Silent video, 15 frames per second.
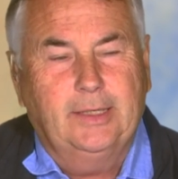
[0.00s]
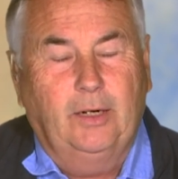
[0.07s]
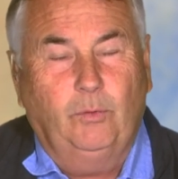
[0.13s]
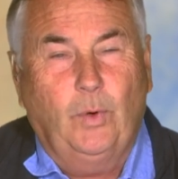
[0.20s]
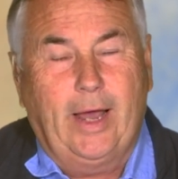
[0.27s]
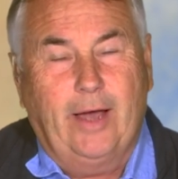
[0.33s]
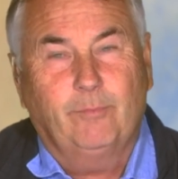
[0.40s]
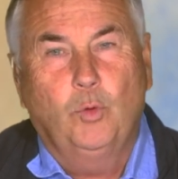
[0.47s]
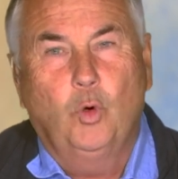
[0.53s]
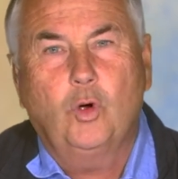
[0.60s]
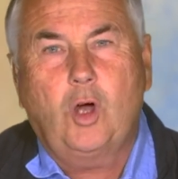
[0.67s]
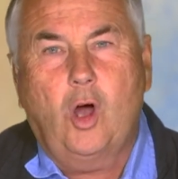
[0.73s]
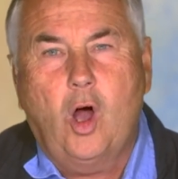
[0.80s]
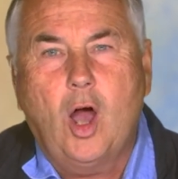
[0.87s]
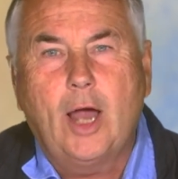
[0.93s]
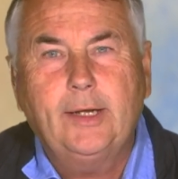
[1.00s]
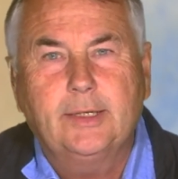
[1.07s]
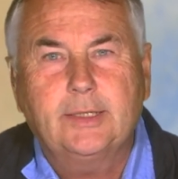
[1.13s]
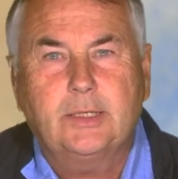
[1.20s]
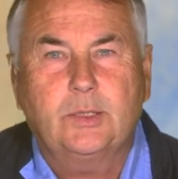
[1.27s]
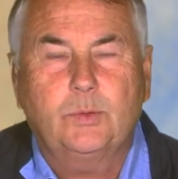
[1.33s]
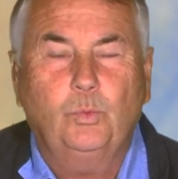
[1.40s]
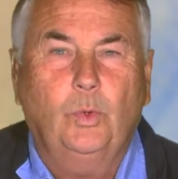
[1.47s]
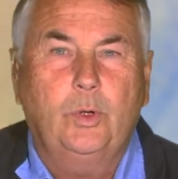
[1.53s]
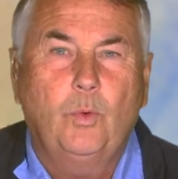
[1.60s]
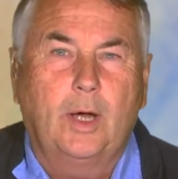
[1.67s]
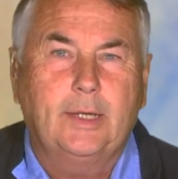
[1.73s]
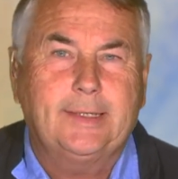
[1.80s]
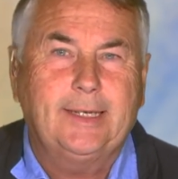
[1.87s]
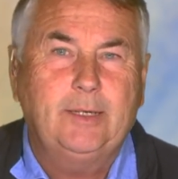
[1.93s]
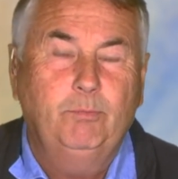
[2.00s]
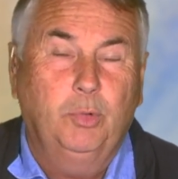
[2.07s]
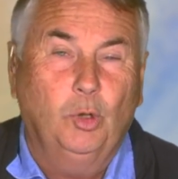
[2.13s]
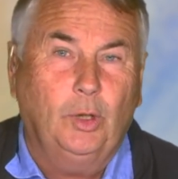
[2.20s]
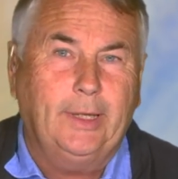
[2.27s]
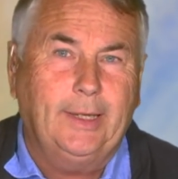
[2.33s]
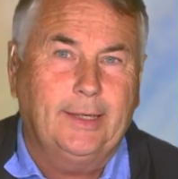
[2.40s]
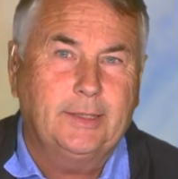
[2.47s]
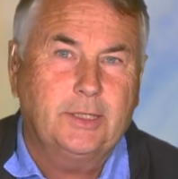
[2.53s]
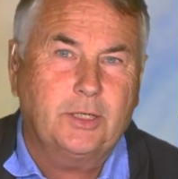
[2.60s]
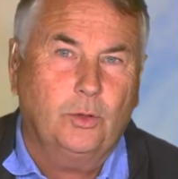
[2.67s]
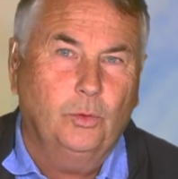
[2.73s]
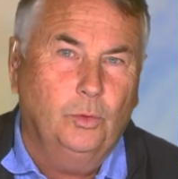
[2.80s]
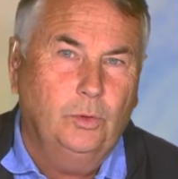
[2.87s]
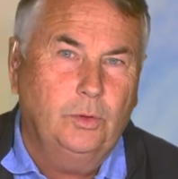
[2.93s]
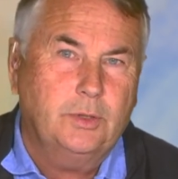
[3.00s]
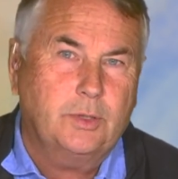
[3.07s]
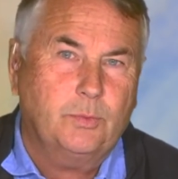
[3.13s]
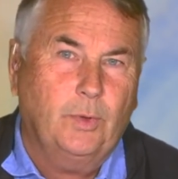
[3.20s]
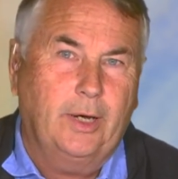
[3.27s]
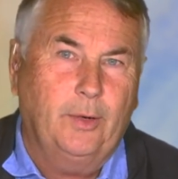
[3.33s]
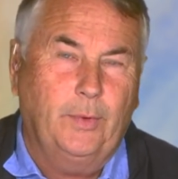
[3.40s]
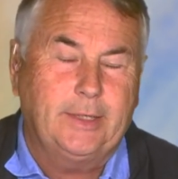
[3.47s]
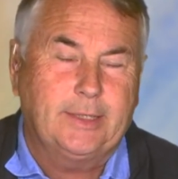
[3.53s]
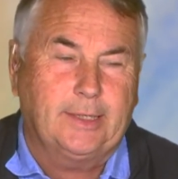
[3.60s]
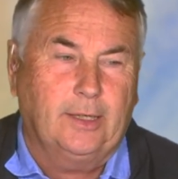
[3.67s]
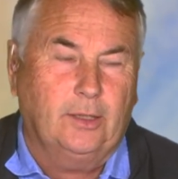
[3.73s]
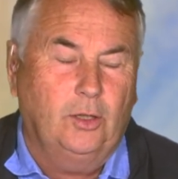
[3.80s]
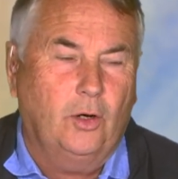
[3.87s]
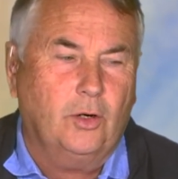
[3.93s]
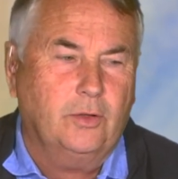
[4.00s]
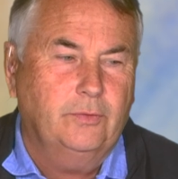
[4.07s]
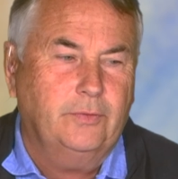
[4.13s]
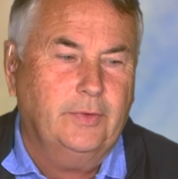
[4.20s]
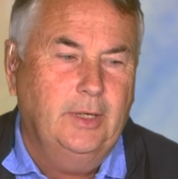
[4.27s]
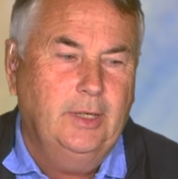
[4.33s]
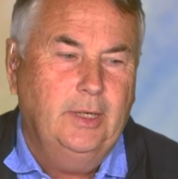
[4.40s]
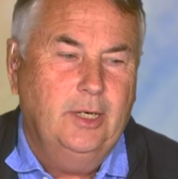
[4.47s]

If we have more kindness, we won't see bullying in schools, where we see a lot of